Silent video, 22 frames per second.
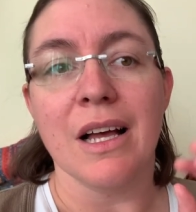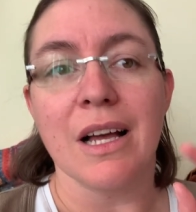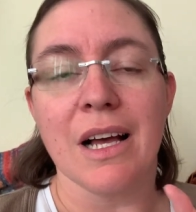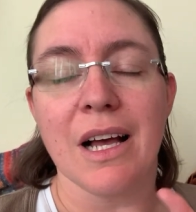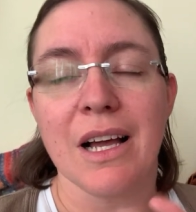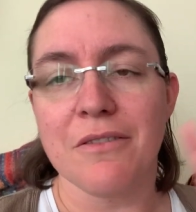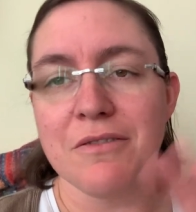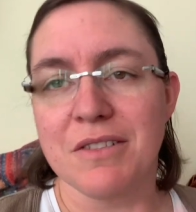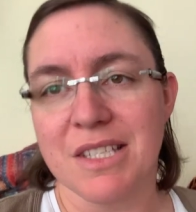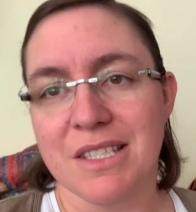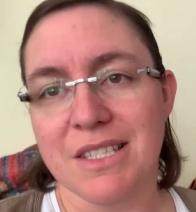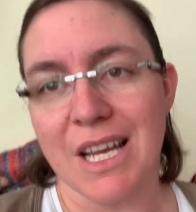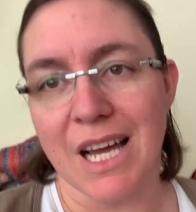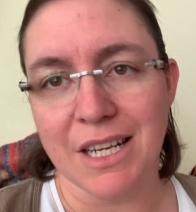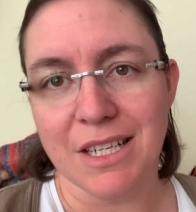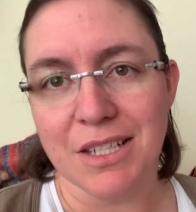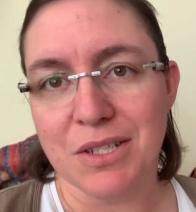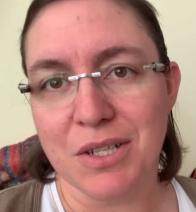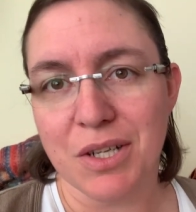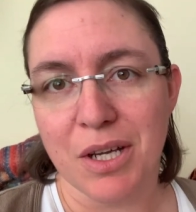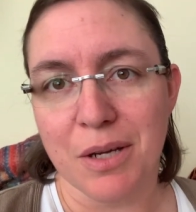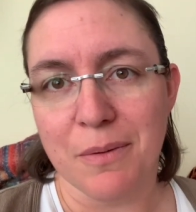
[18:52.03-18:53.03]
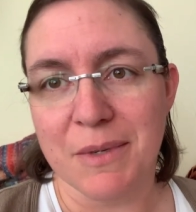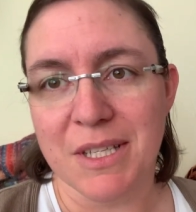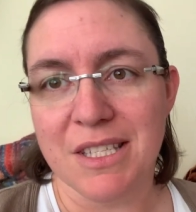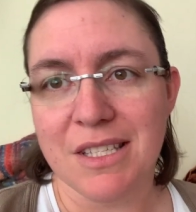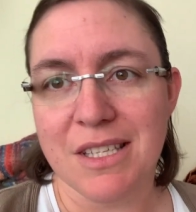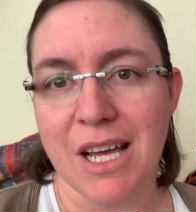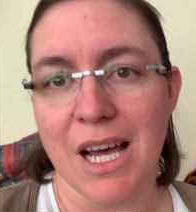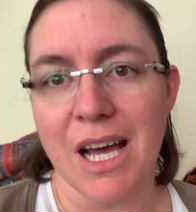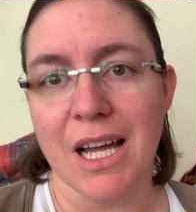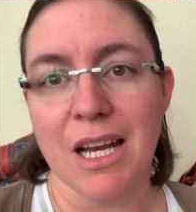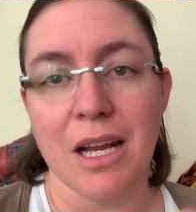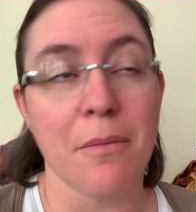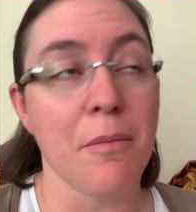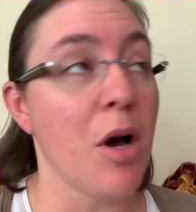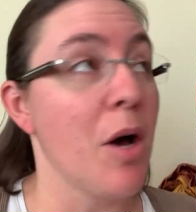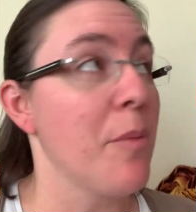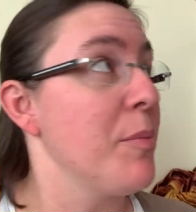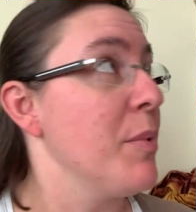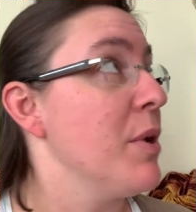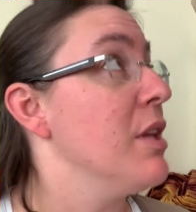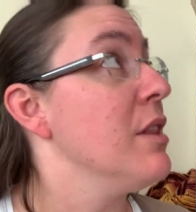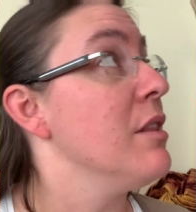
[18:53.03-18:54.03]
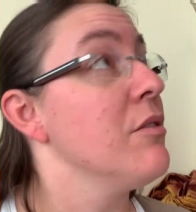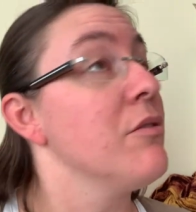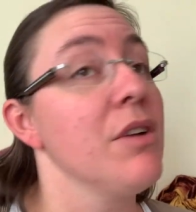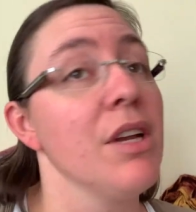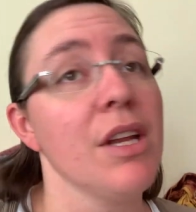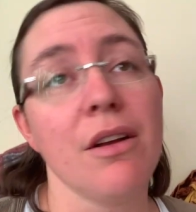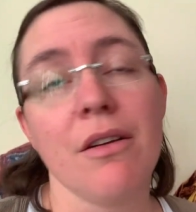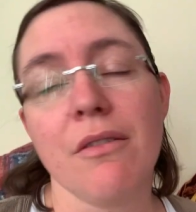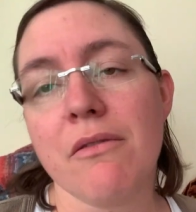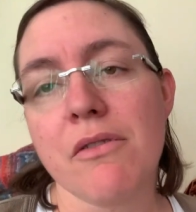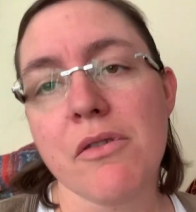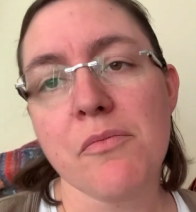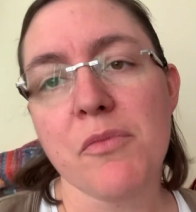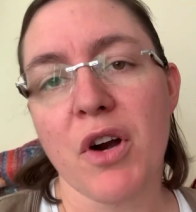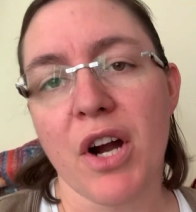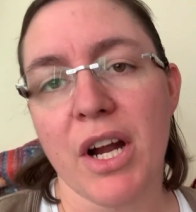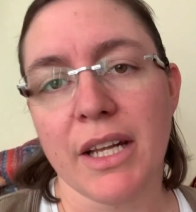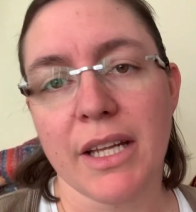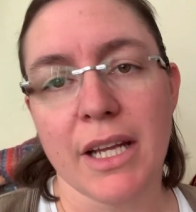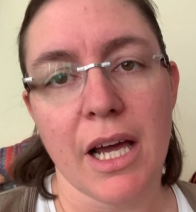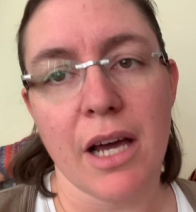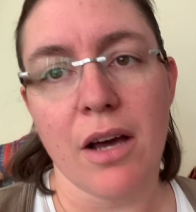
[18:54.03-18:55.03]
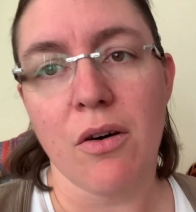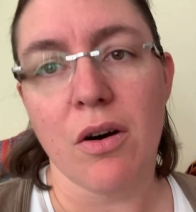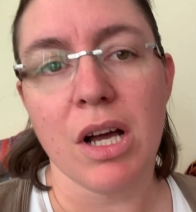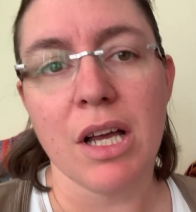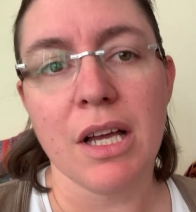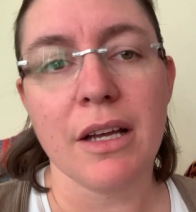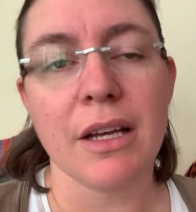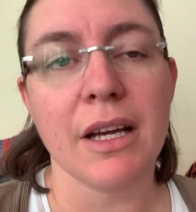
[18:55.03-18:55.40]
I've decided to come inside. I'm up in the reading room right now.